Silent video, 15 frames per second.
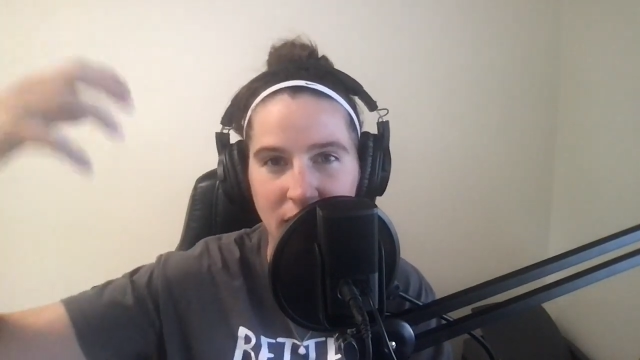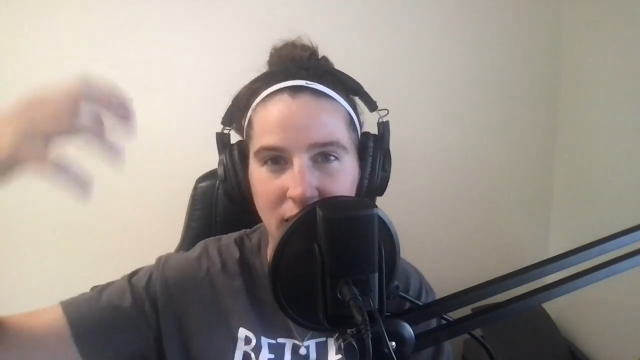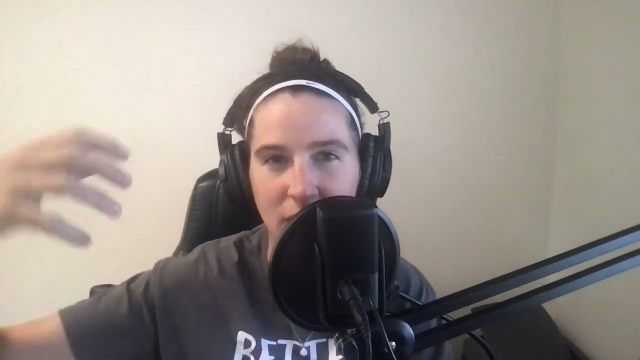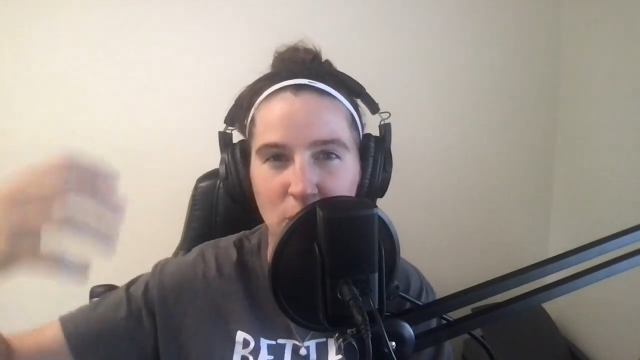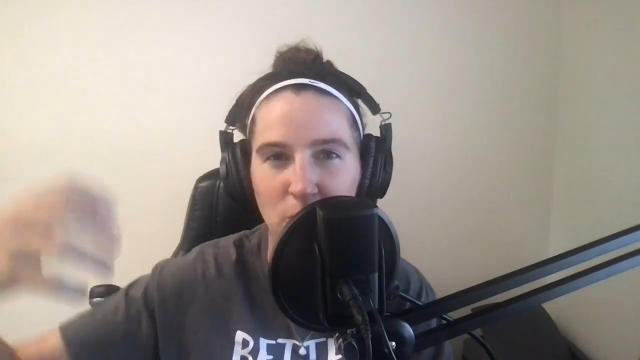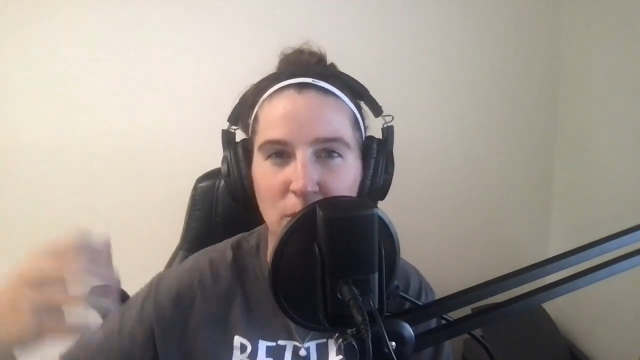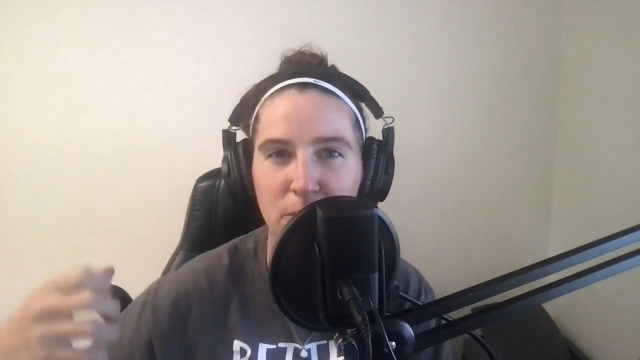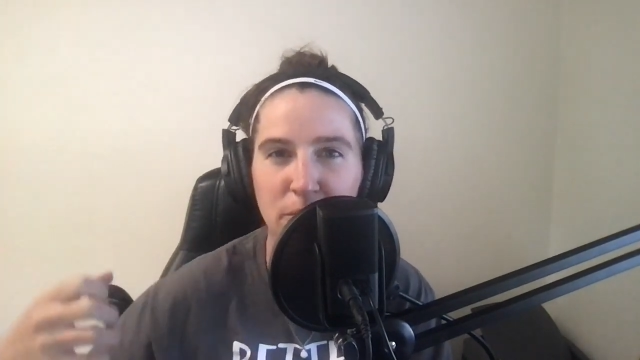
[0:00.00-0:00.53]

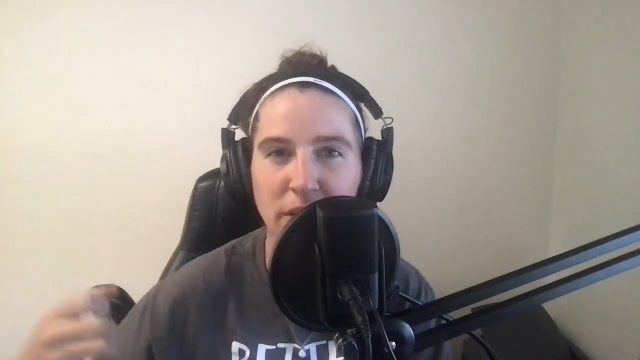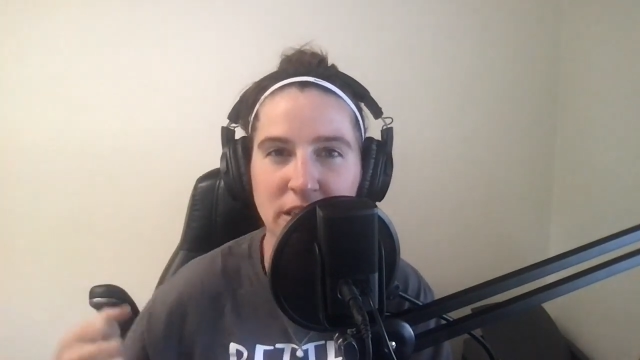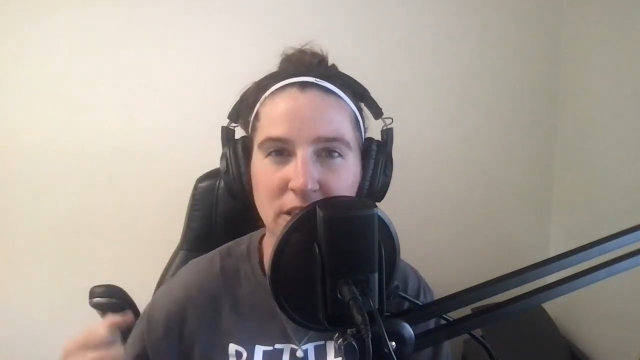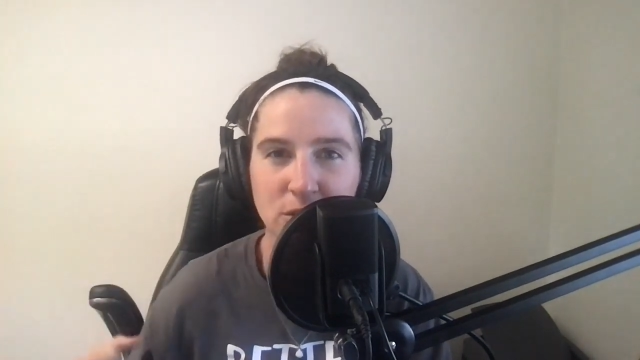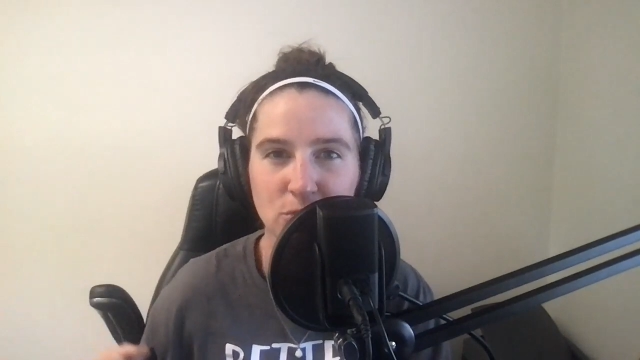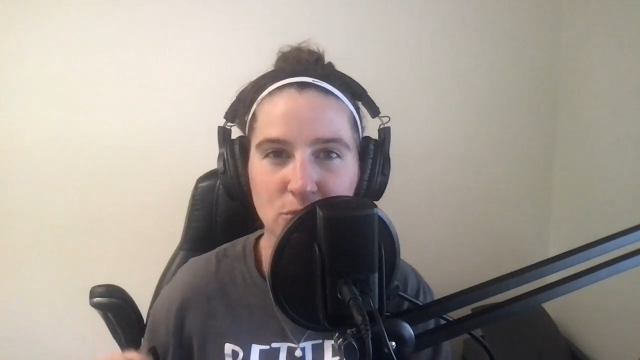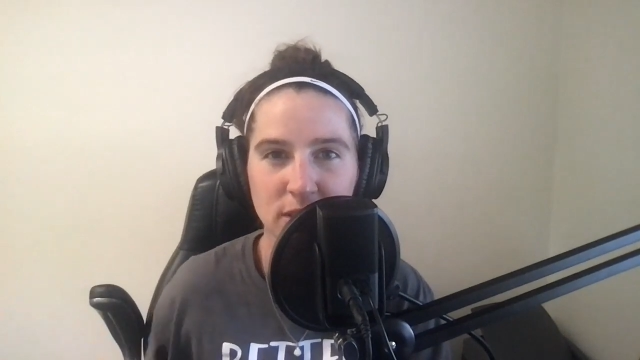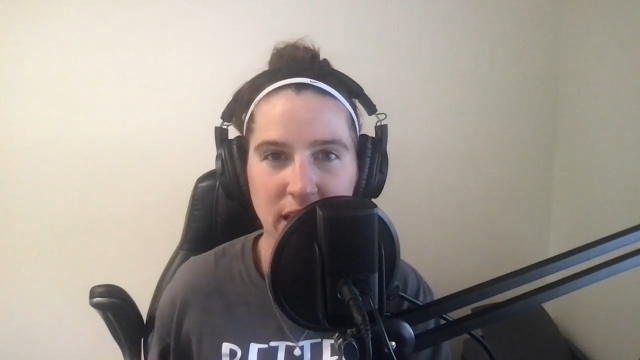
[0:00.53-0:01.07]
and what
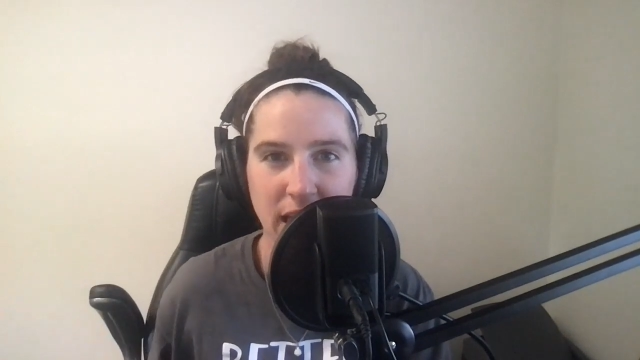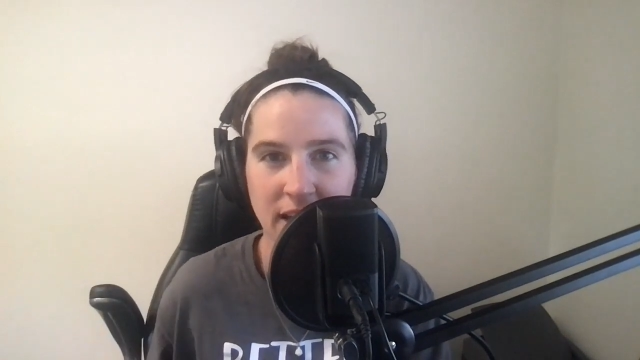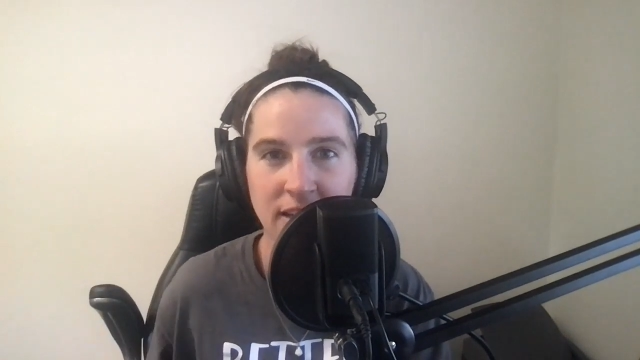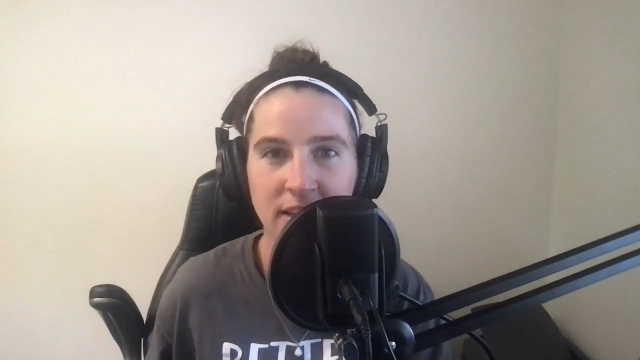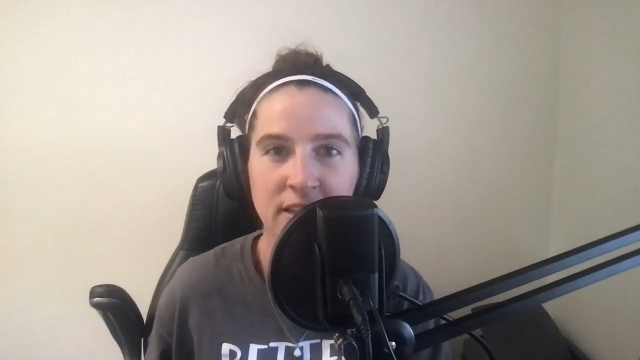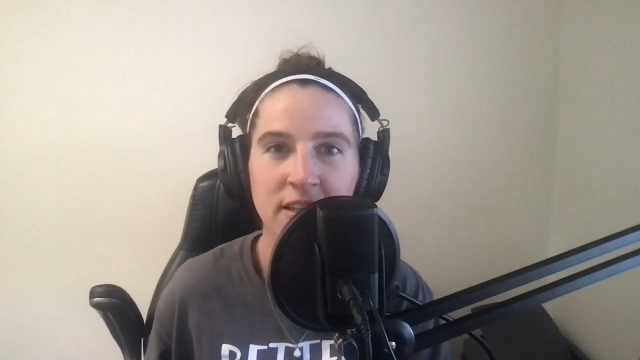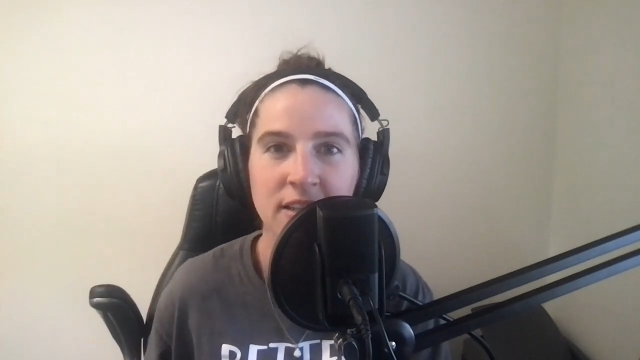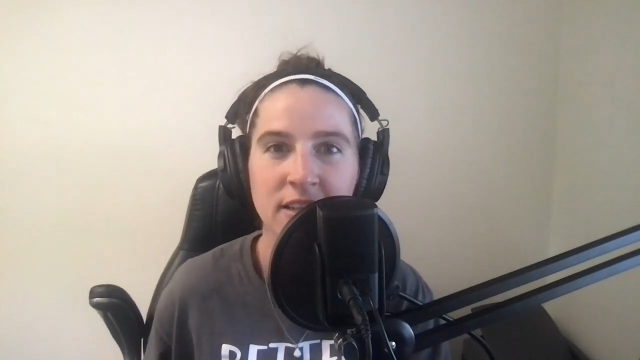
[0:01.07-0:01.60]
makes you sad.